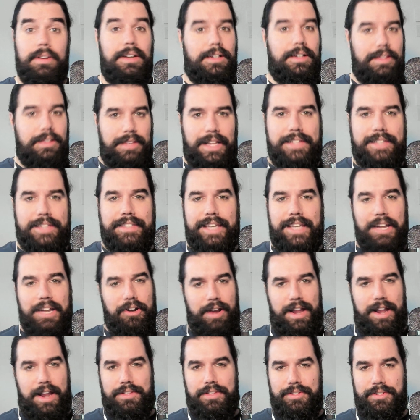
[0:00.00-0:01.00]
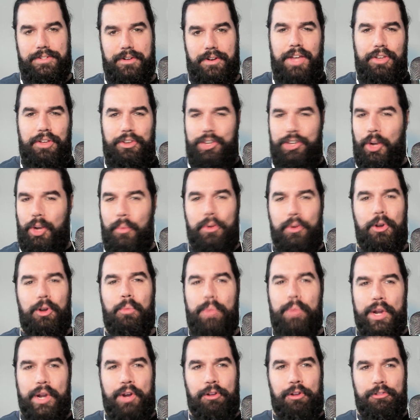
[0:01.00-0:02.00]
let's get our hands dirty. You don't want to
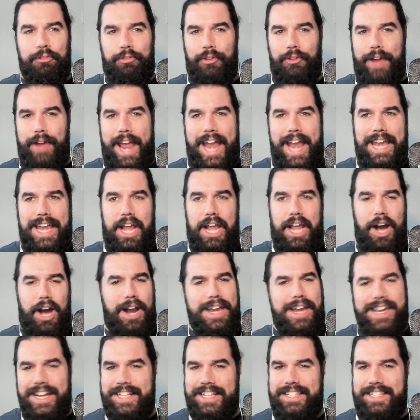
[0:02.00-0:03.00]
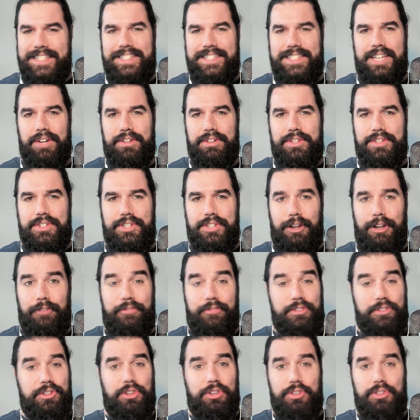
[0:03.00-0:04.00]
bring over any unnecessary
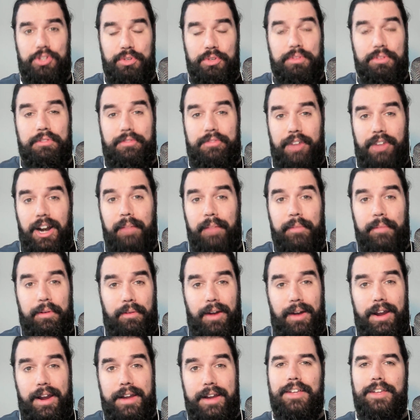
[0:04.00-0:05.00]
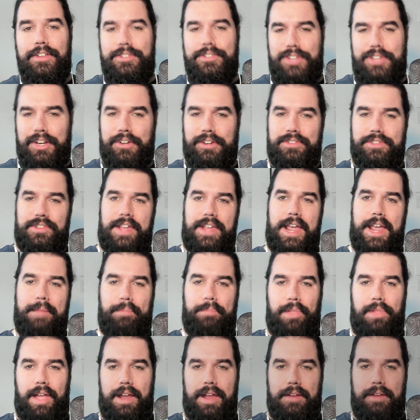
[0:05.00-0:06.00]
stuff in your new environment, right? So here's the game
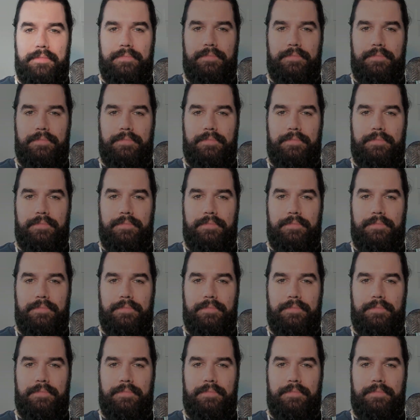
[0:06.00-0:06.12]
plan. Here at